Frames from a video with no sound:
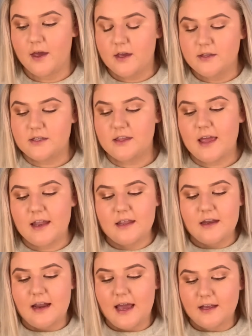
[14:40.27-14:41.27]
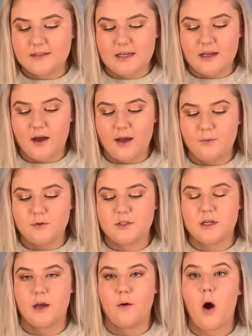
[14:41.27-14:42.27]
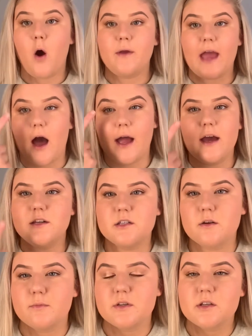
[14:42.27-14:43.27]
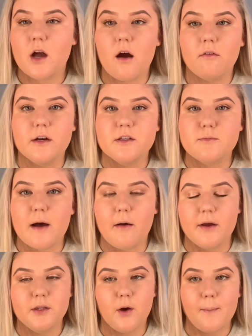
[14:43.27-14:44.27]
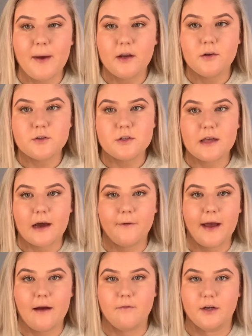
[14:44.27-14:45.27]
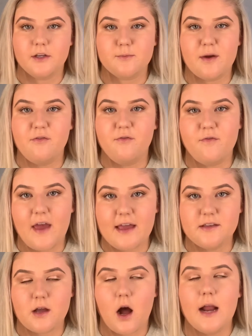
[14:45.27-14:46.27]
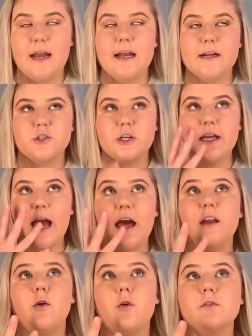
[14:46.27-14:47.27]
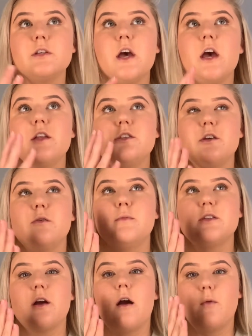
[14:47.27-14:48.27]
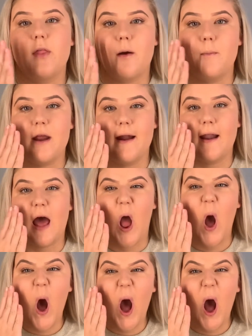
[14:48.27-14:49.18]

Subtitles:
So then the next thing I would do, oh yeah, I added on mascara as well. I thought I better not do that on camera, because my face, I literally cannot do mascara without being like,